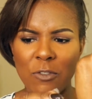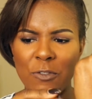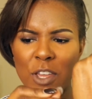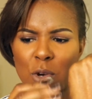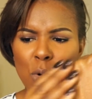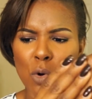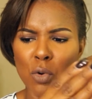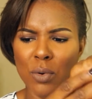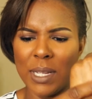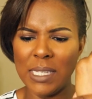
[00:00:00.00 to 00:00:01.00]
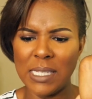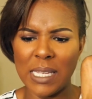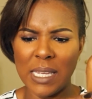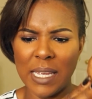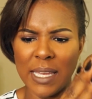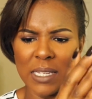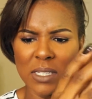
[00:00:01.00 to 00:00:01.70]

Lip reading: feel greasy.